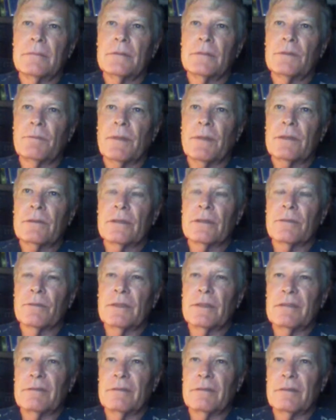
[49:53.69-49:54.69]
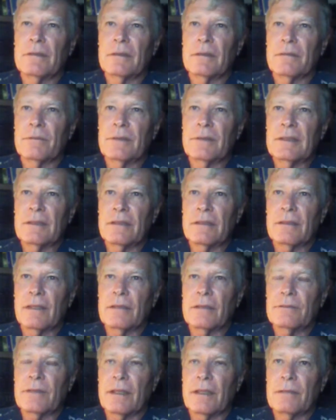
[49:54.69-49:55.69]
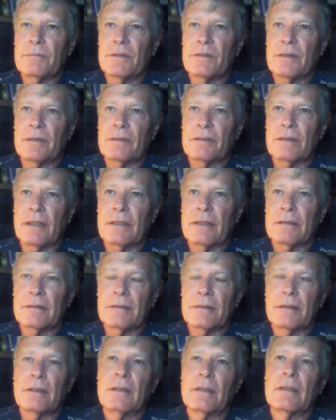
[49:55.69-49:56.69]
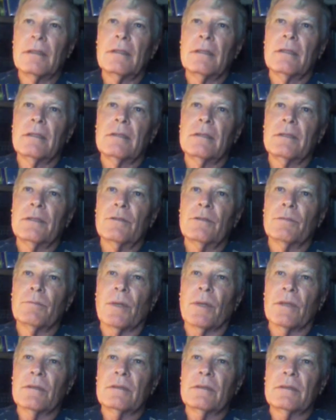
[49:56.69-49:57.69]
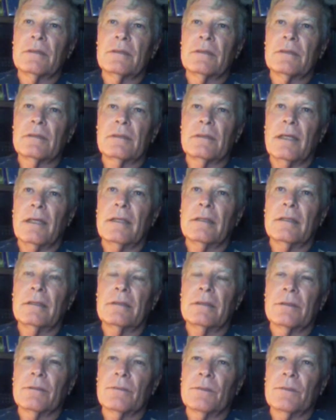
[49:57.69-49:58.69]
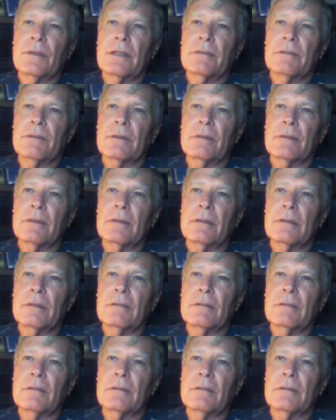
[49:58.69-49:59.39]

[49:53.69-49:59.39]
especially recent lifetime, such as you were burned at the stake or whatever,